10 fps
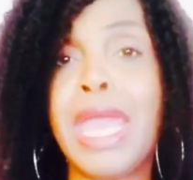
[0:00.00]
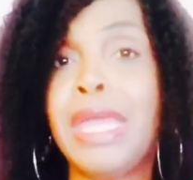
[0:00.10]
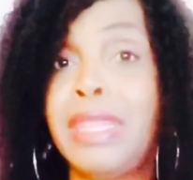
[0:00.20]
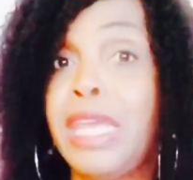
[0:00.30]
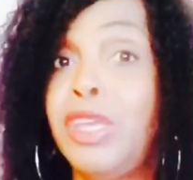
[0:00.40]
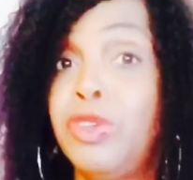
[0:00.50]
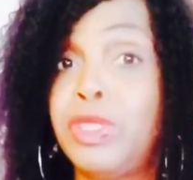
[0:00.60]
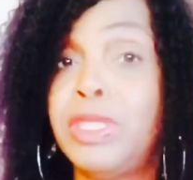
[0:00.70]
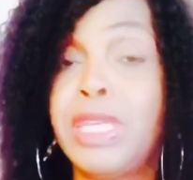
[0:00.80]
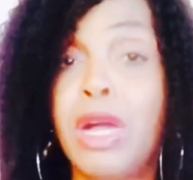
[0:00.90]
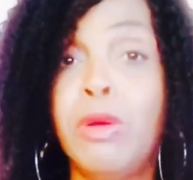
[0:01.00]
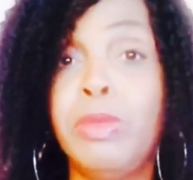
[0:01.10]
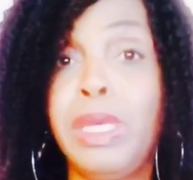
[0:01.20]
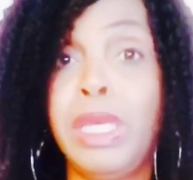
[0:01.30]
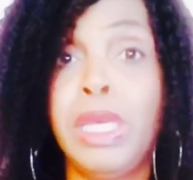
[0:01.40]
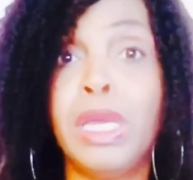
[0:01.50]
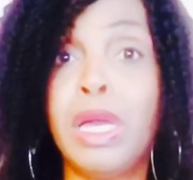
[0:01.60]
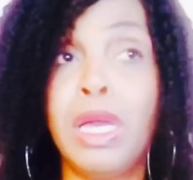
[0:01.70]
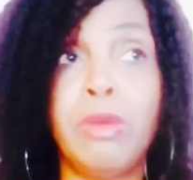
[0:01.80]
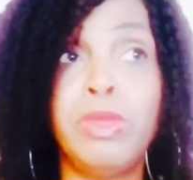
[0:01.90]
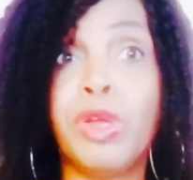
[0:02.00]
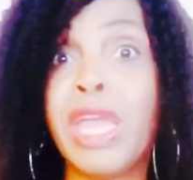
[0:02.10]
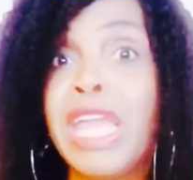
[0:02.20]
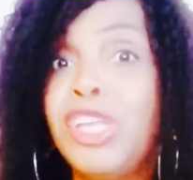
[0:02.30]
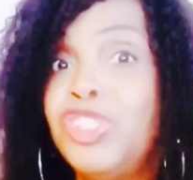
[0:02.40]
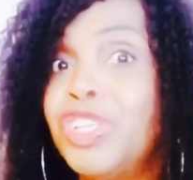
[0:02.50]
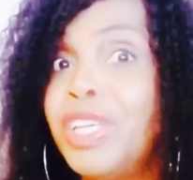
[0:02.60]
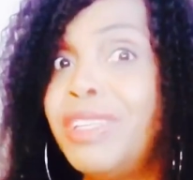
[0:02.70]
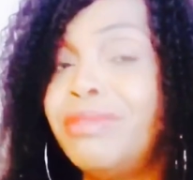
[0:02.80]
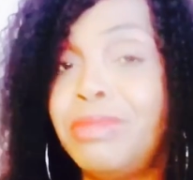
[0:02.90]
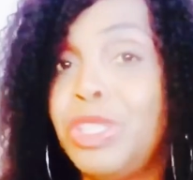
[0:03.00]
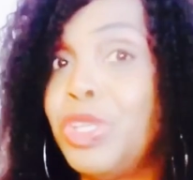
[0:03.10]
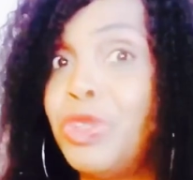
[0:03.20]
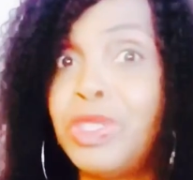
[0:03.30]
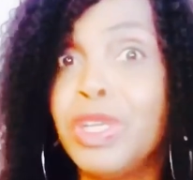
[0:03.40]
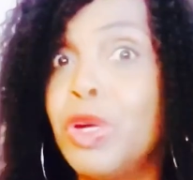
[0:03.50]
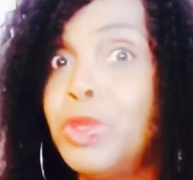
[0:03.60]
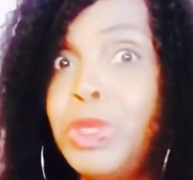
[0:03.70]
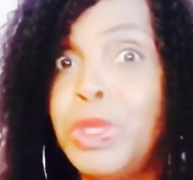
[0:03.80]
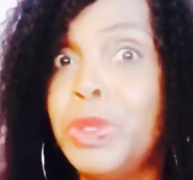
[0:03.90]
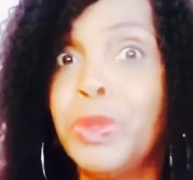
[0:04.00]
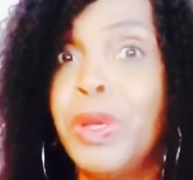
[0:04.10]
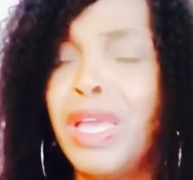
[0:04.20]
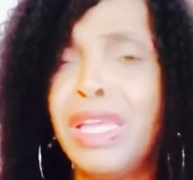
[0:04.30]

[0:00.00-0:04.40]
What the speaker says: and they used to tell me their agent, you know, to go to.